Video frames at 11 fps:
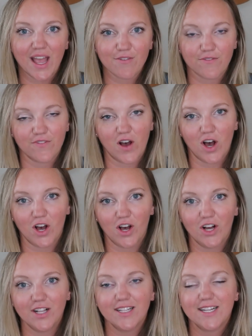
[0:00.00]
a
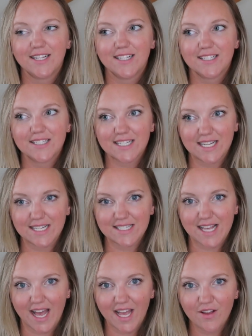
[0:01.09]
fall tea
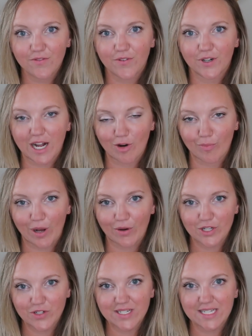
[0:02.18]
set for our
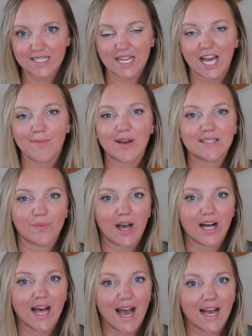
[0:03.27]
poetry tea time, as
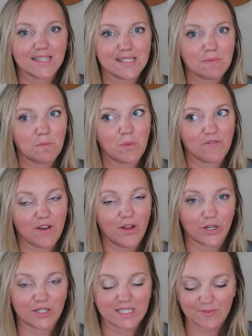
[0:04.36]
well as we
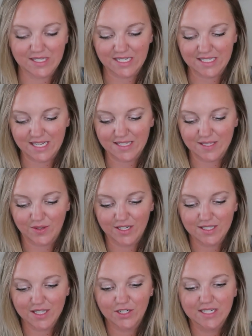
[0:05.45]
found a Christmas tea set. So
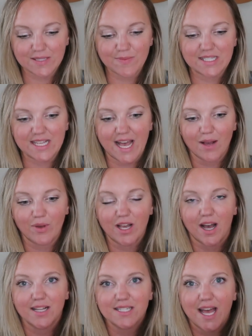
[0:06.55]
here's the Christmas set. We
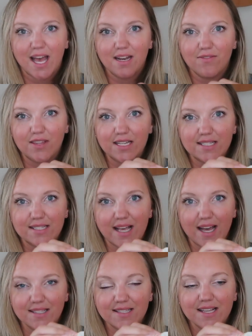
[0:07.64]
got ten of these
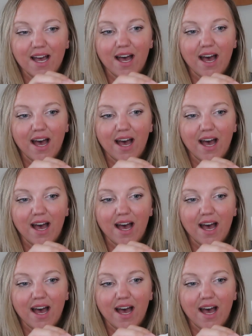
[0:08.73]
sets.